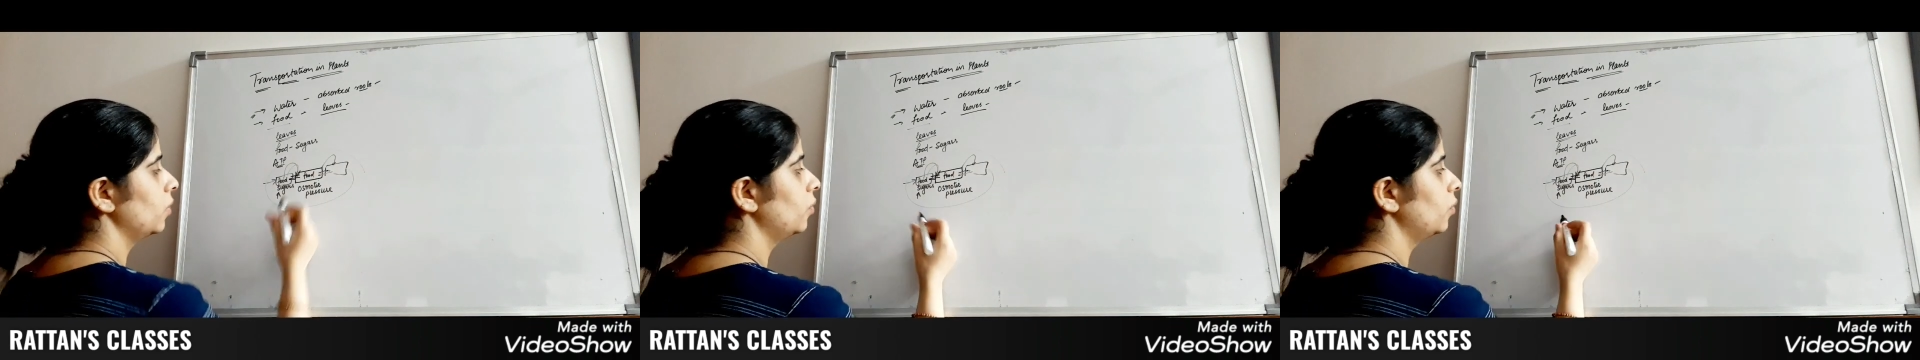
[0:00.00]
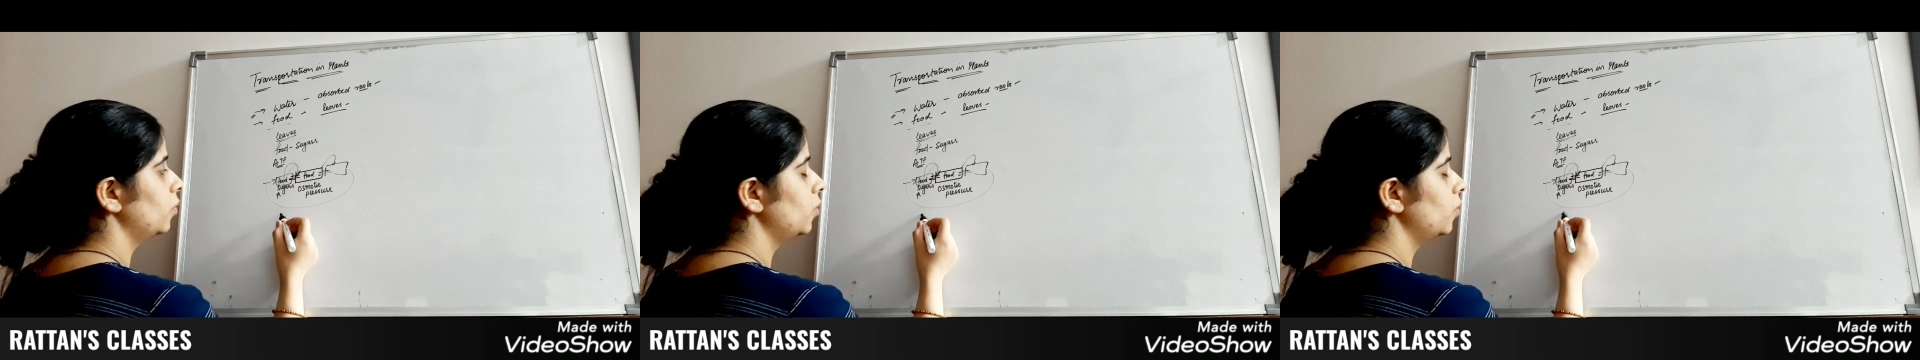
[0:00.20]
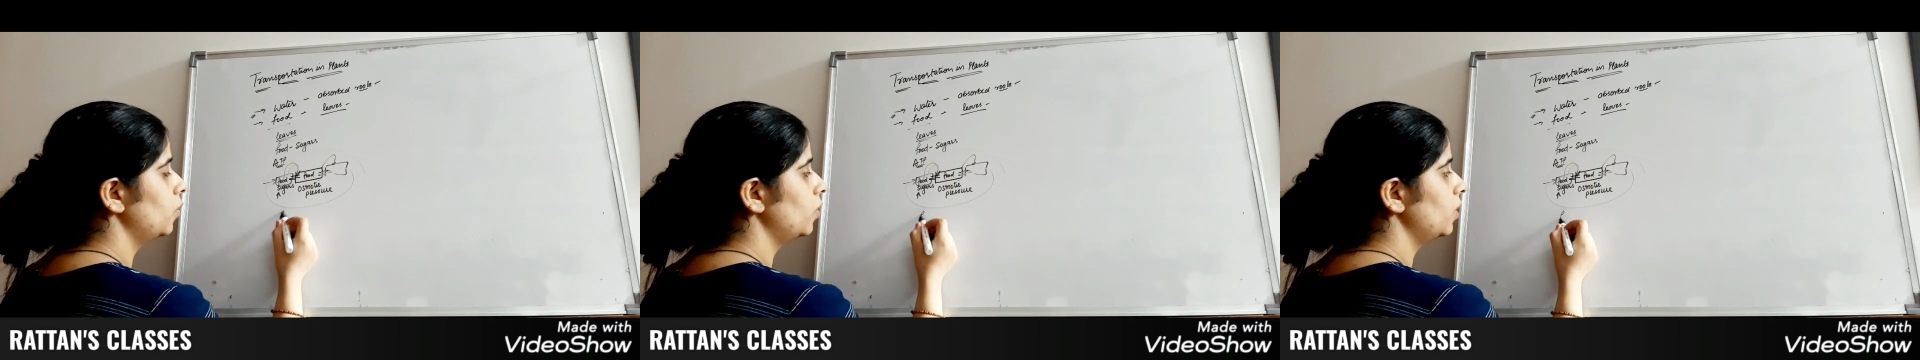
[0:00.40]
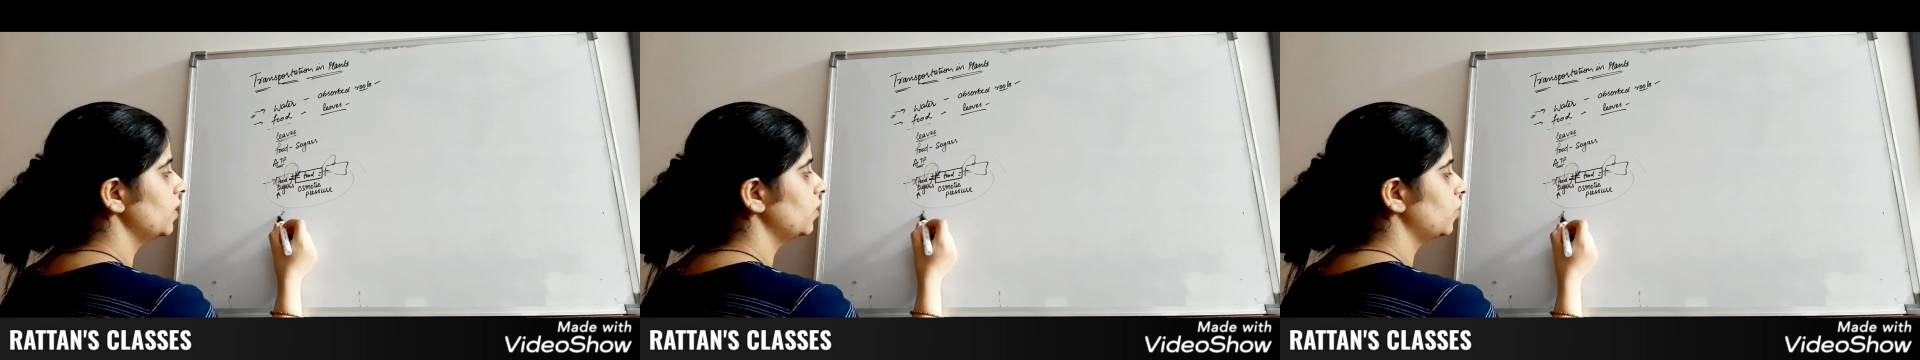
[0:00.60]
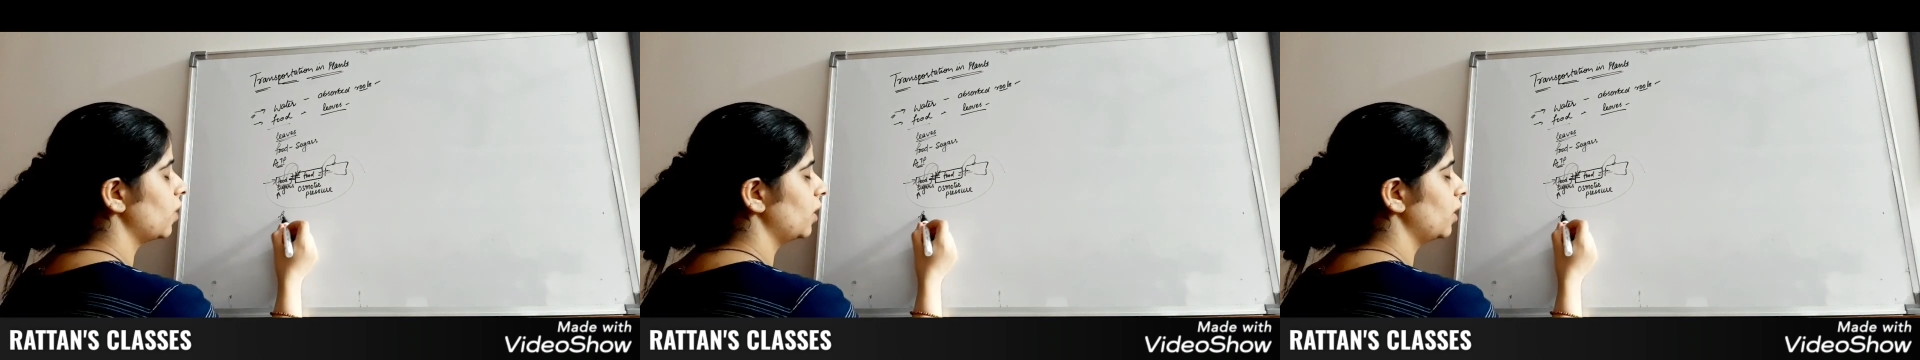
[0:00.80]
food
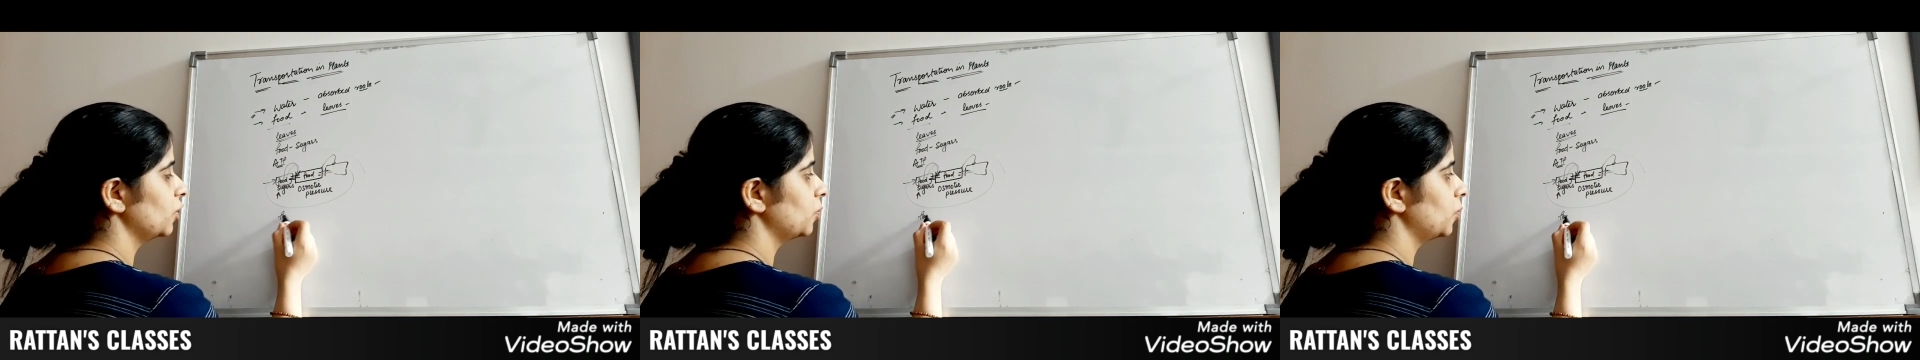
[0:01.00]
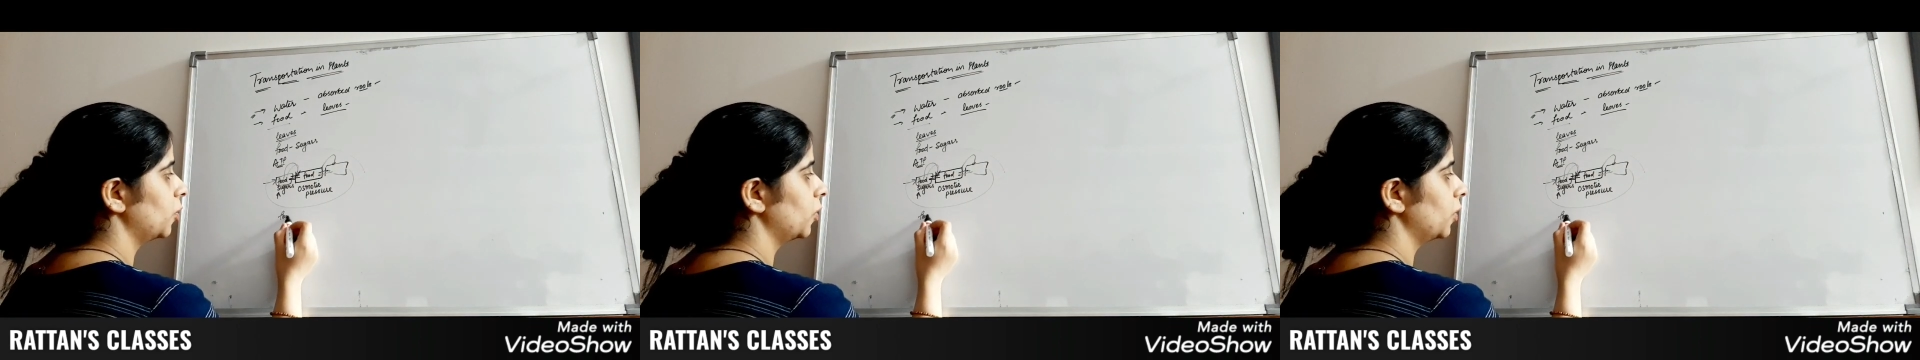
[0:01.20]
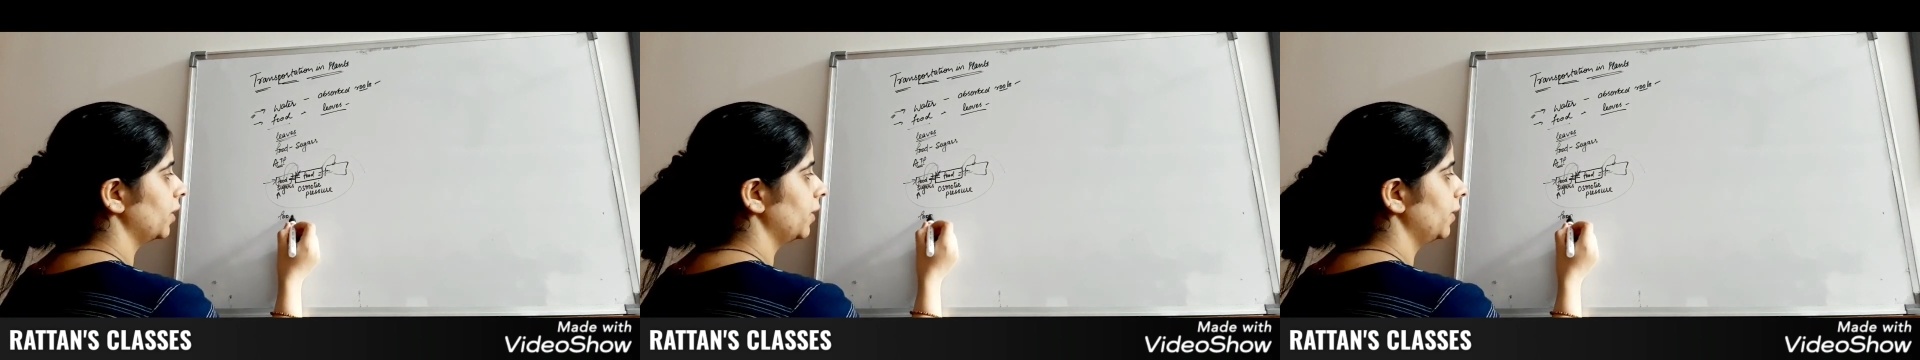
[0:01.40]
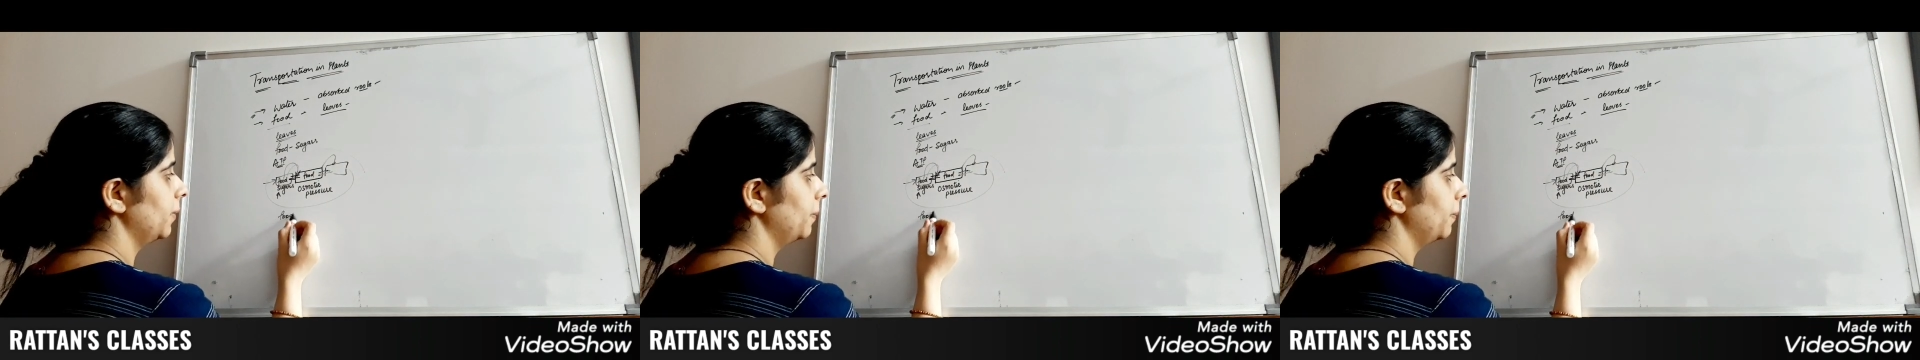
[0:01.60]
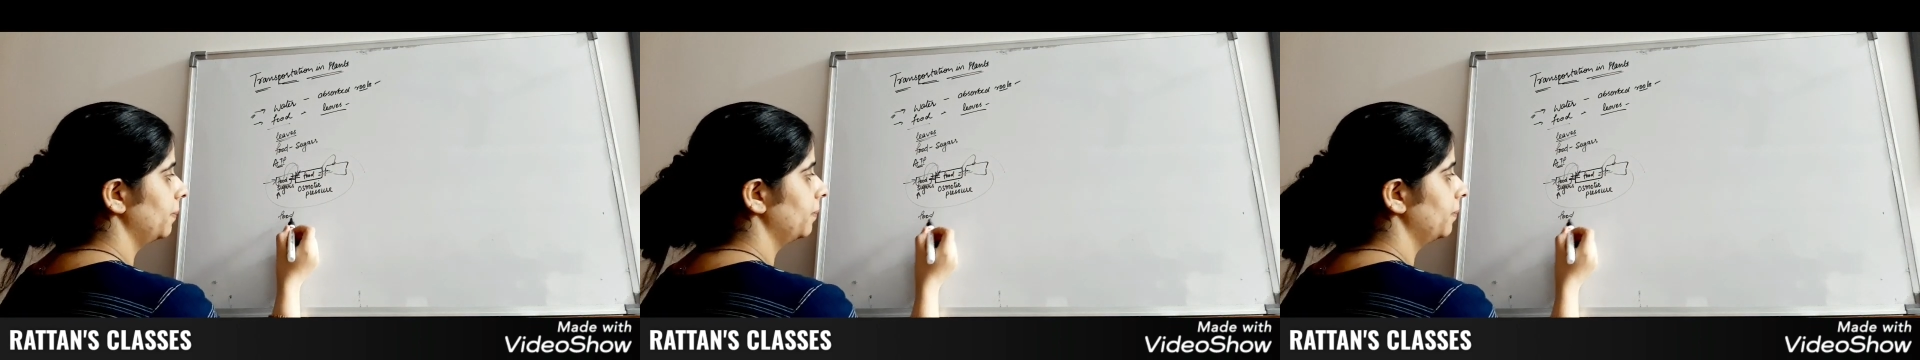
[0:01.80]
is transported